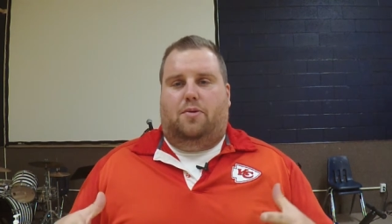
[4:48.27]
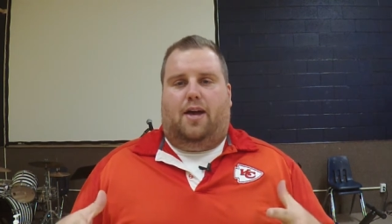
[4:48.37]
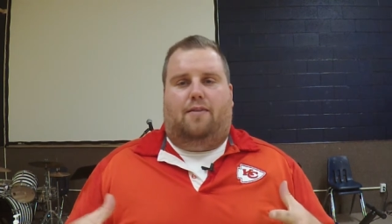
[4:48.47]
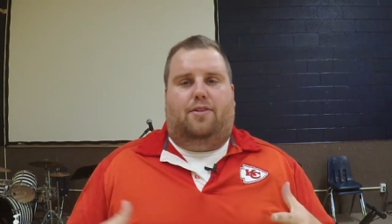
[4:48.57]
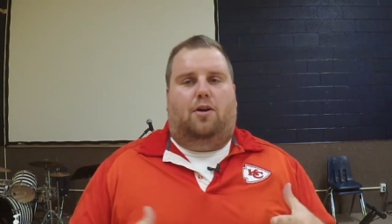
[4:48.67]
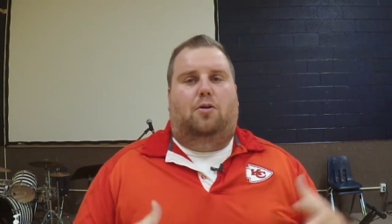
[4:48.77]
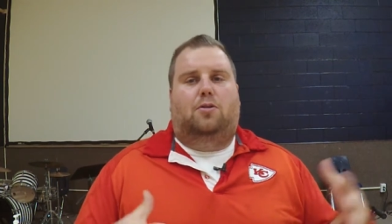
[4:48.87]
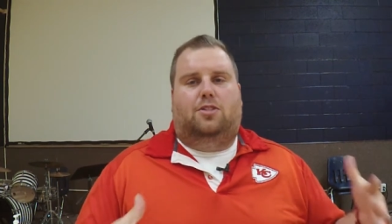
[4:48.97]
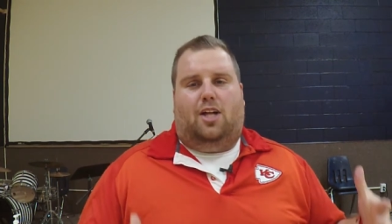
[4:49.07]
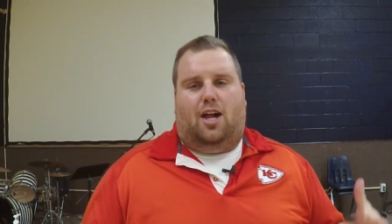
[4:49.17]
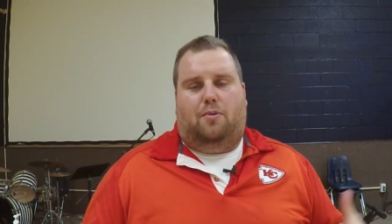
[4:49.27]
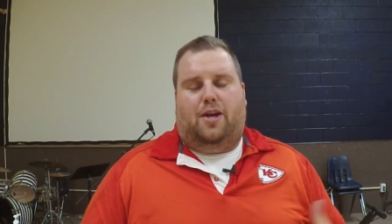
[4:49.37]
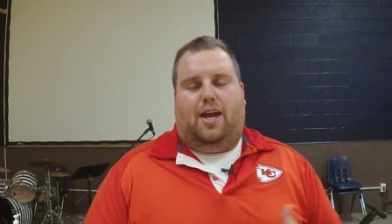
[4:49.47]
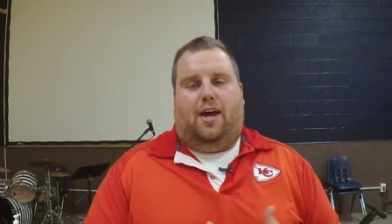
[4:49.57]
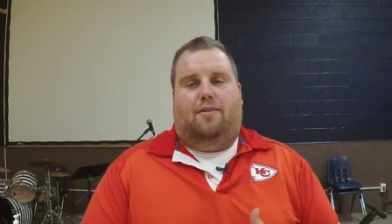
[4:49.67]
we have the Old Law,
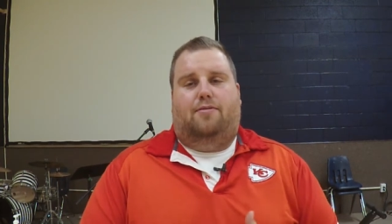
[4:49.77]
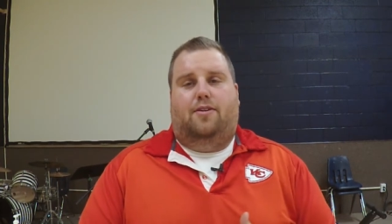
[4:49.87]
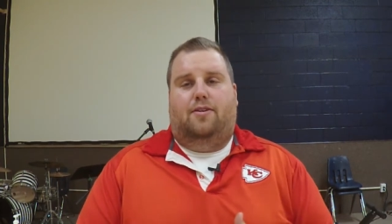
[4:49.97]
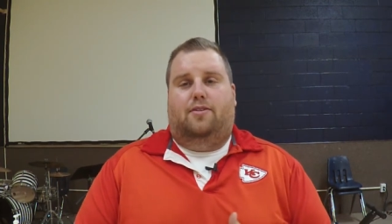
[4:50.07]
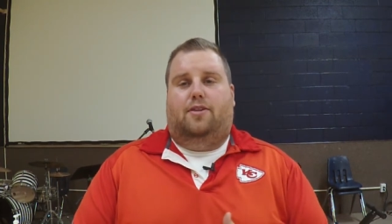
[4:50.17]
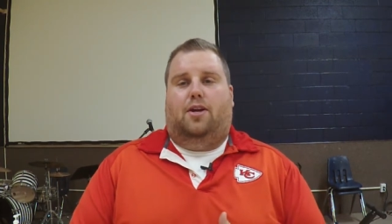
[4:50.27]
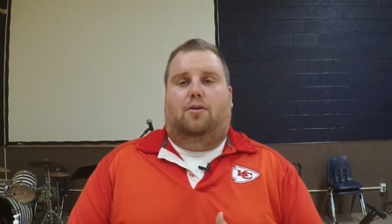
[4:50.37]
we have the